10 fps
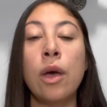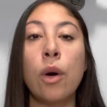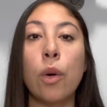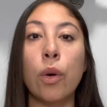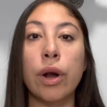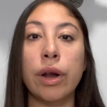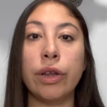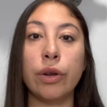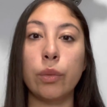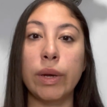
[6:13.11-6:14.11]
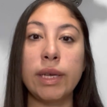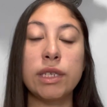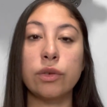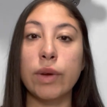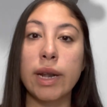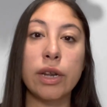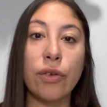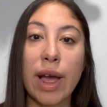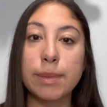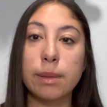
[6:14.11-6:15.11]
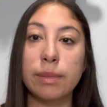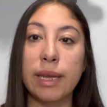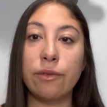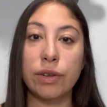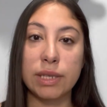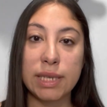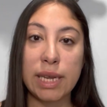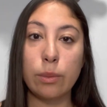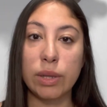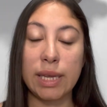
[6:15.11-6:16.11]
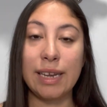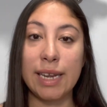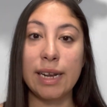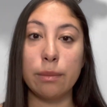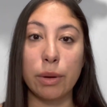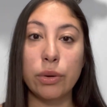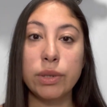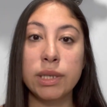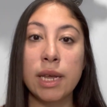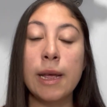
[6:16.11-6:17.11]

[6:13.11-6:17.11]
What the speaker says: or you're willing to run and grab something for the team when they need it most,